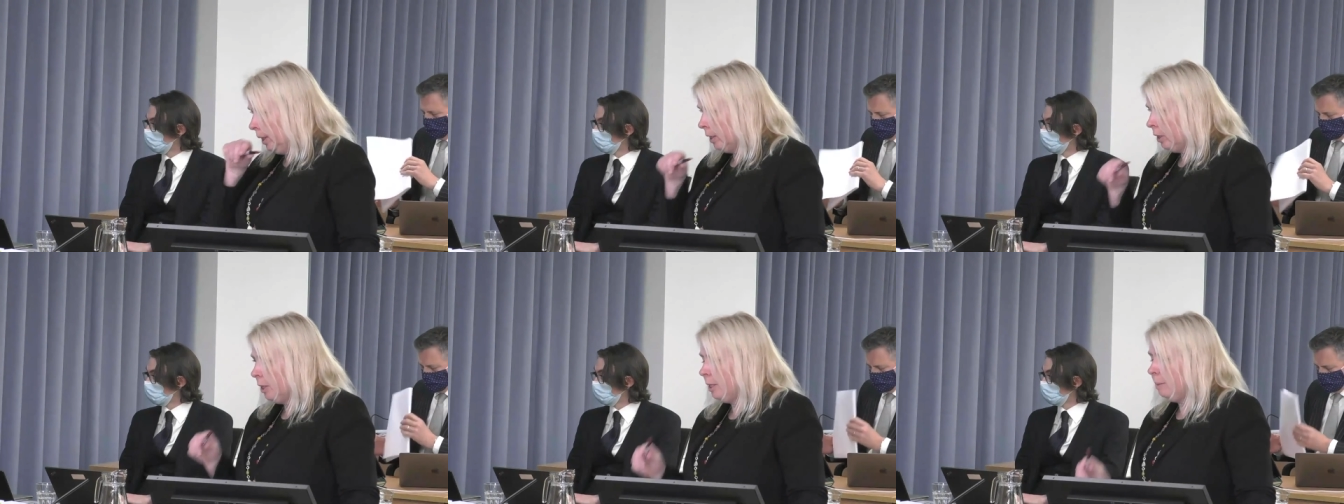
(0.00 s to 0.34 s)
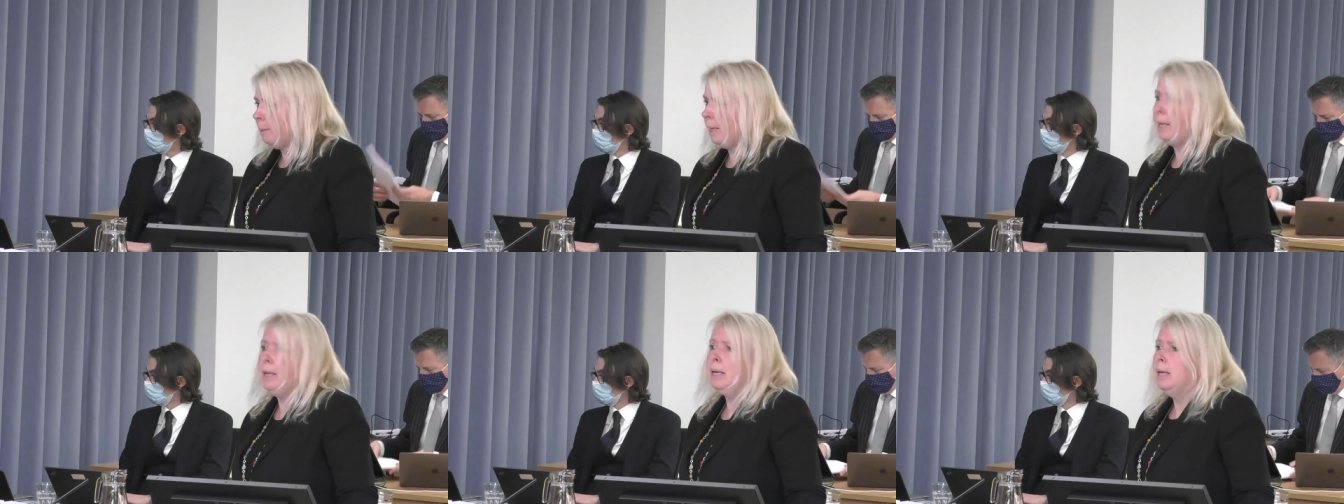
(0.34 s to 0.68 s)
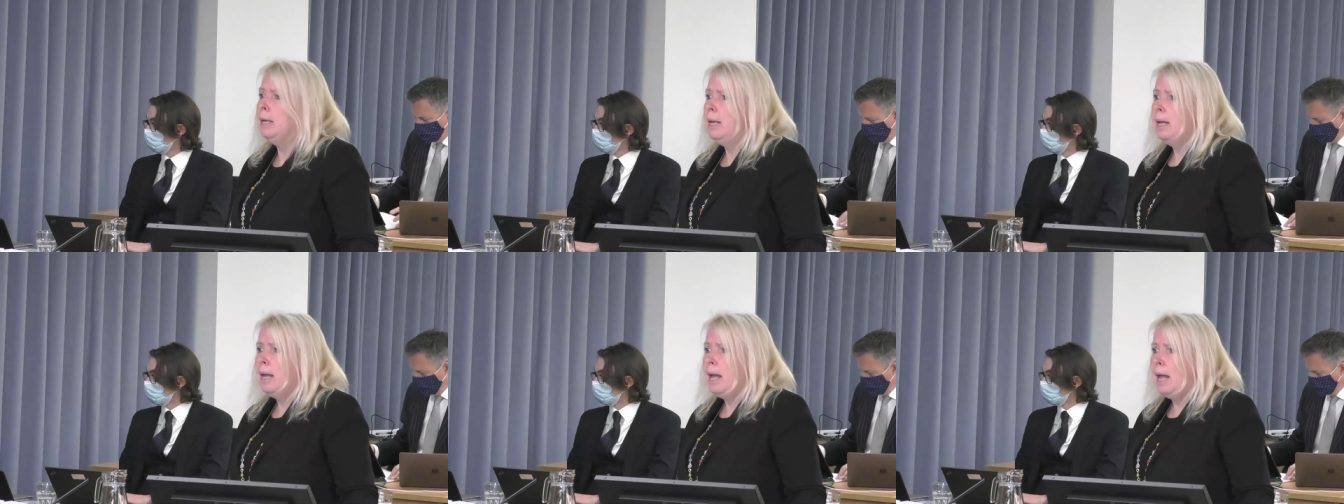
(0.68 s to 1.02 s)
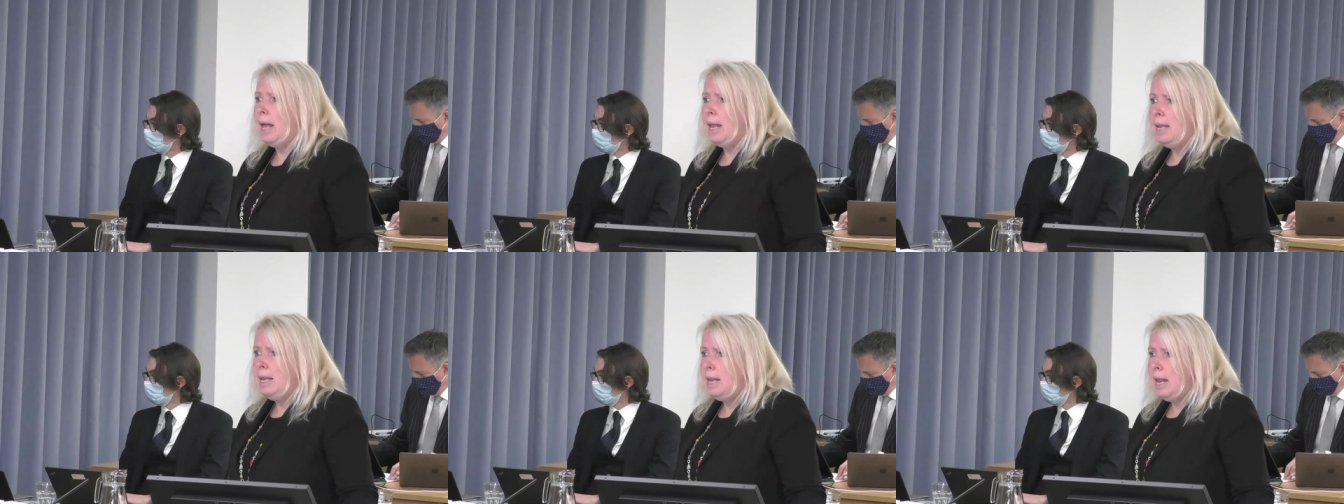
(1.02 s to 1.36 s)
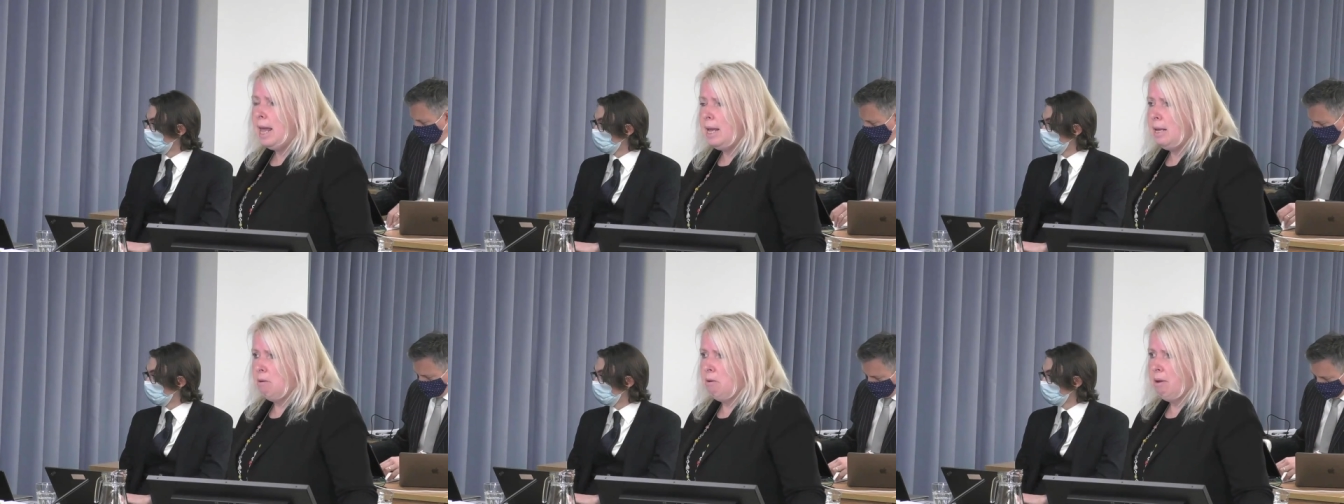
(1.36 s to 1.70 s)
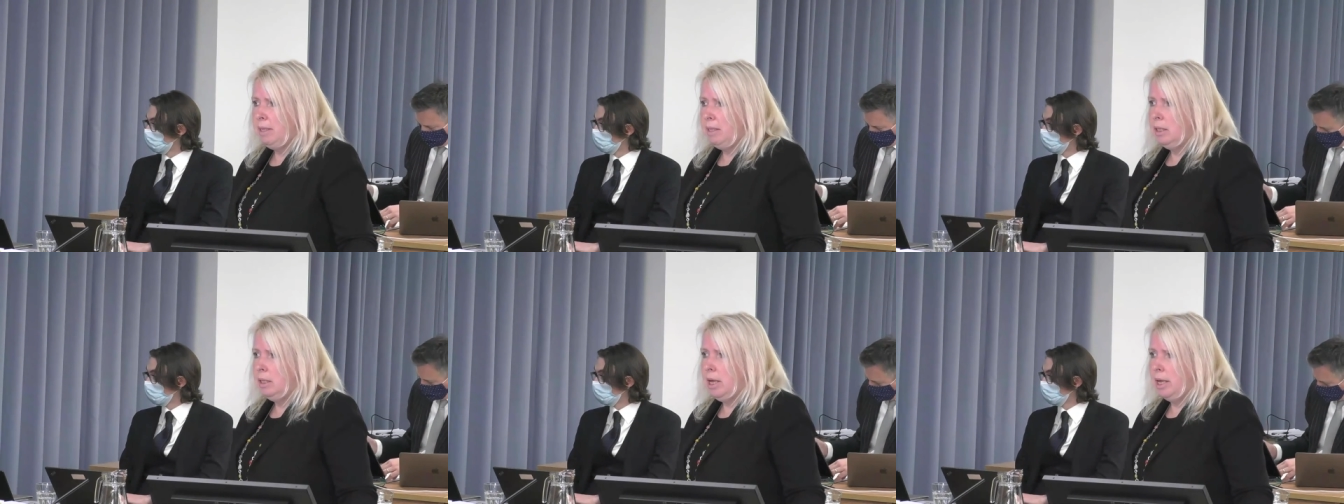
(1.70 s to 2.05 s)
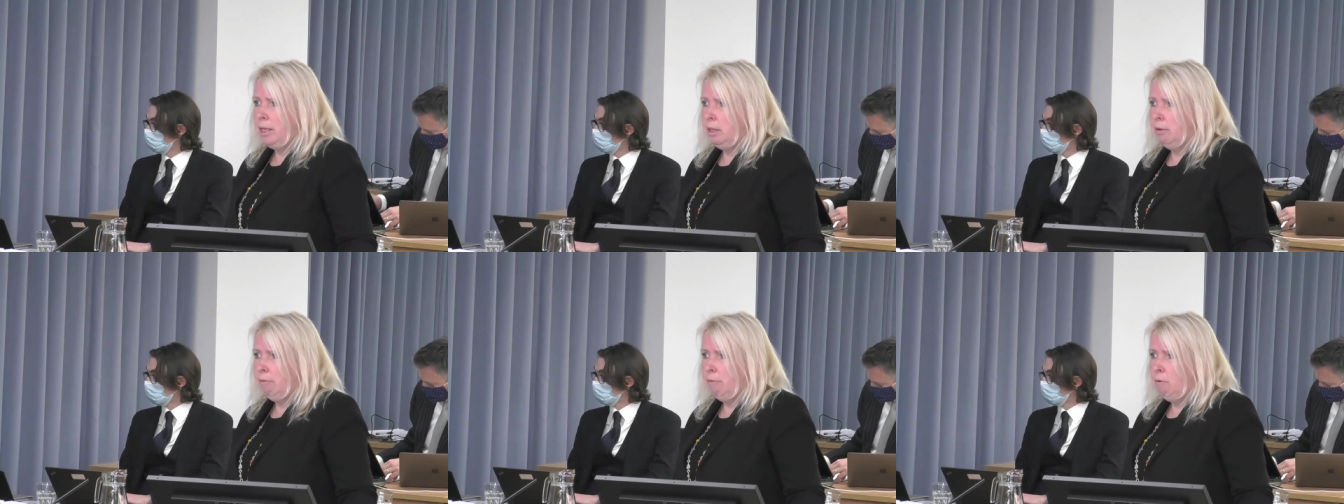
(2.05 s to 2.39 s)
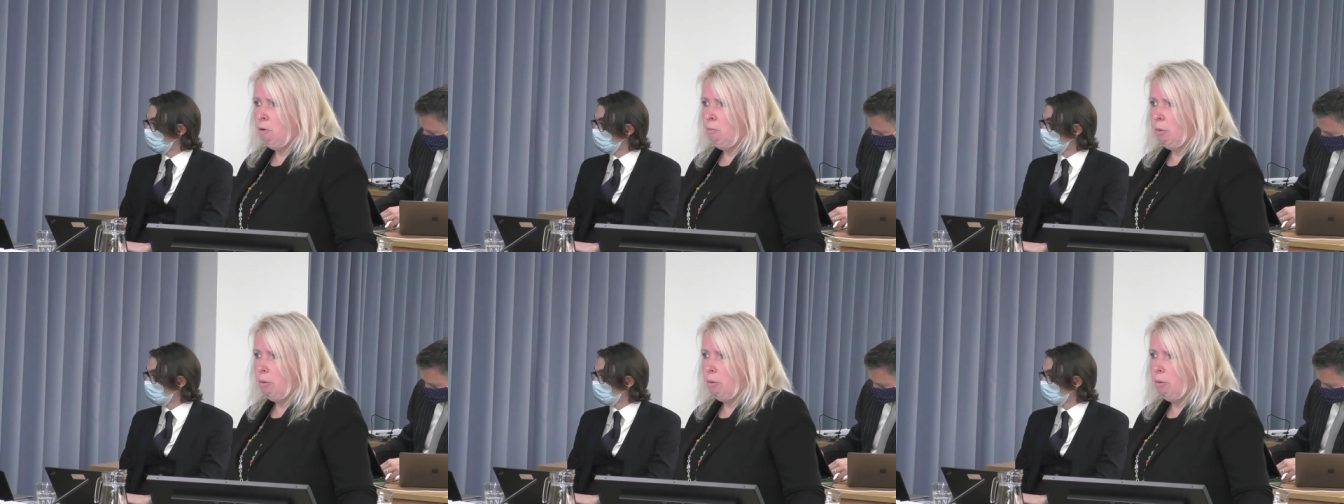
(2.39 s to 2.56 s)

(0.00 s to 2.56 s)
excuse me, late 1984,